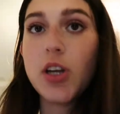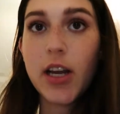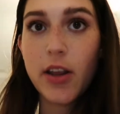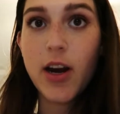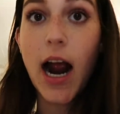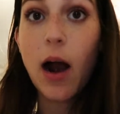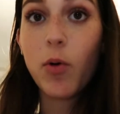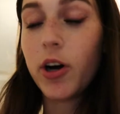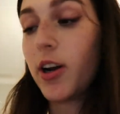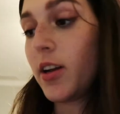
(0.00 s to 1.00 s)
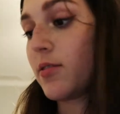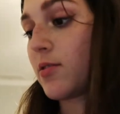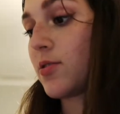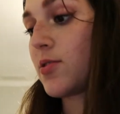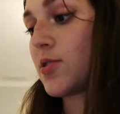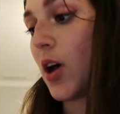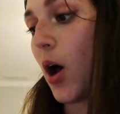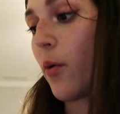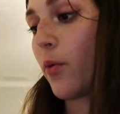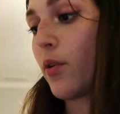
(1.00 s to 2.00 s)
another hour in.
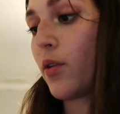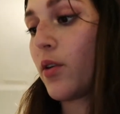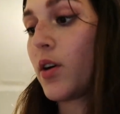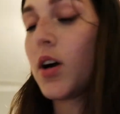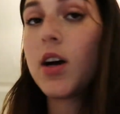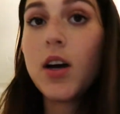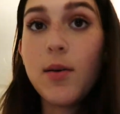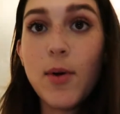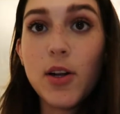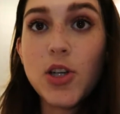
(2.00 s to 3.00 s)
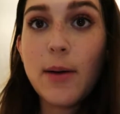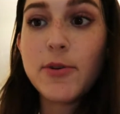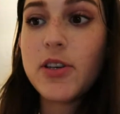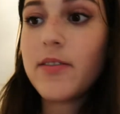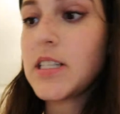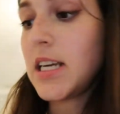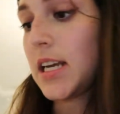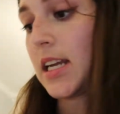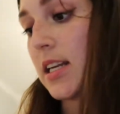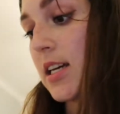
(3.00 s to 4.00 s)
So I'm on chapter
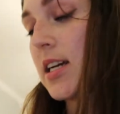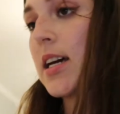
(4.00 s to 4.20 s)
17.